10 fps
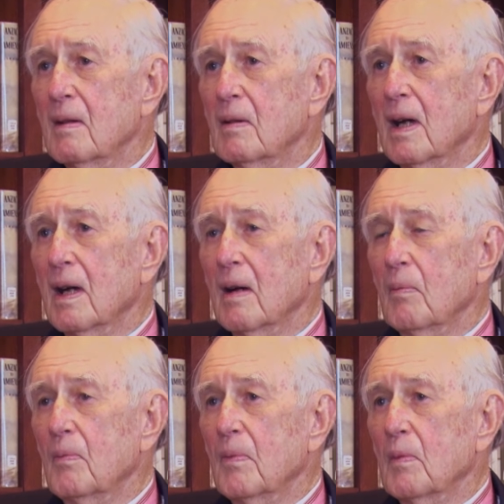
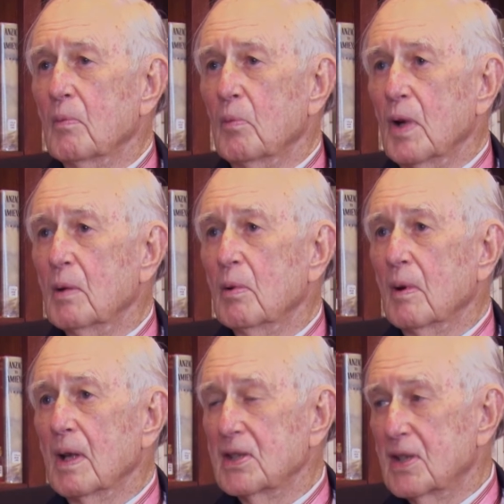We
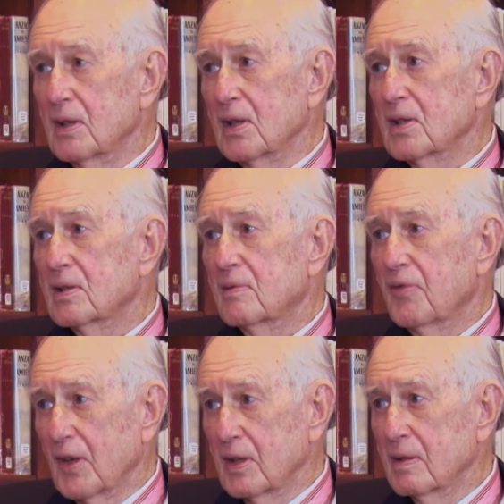were East Indies
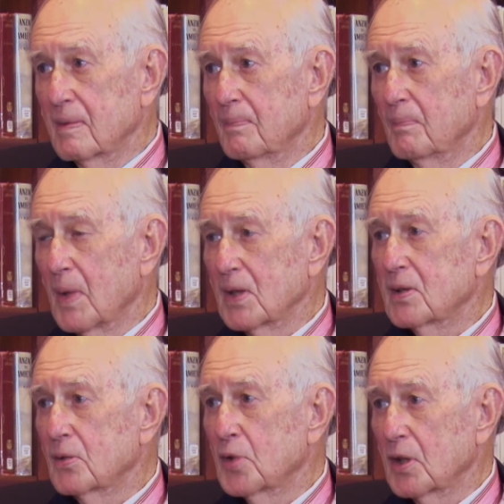fleet based
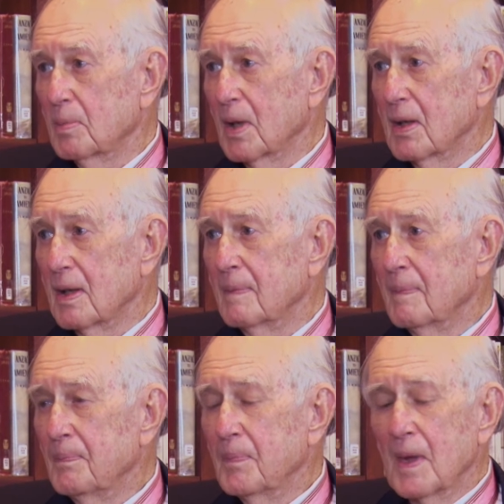in Trincomalee,
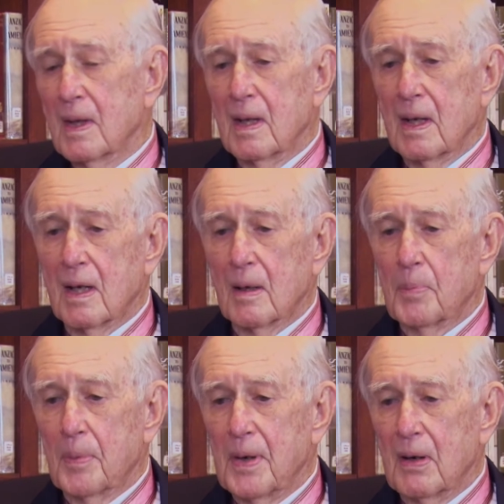
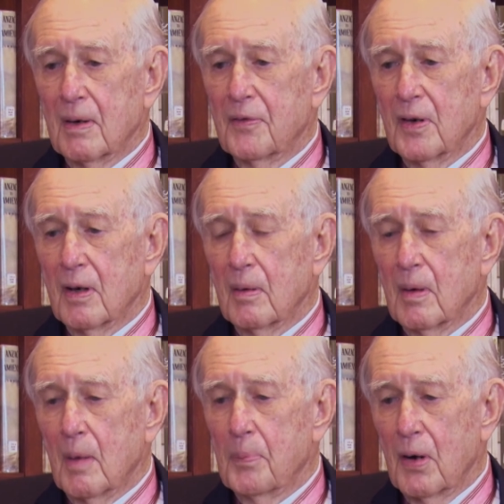preparing for
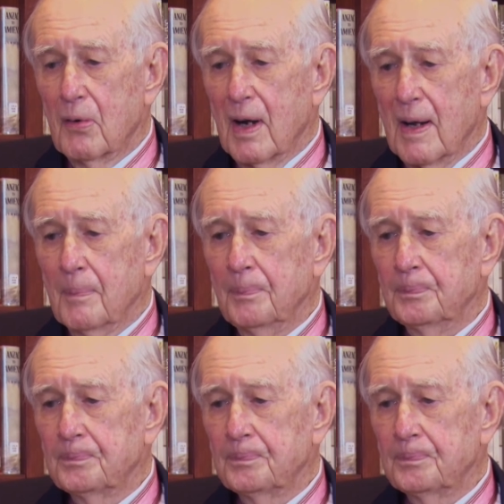a program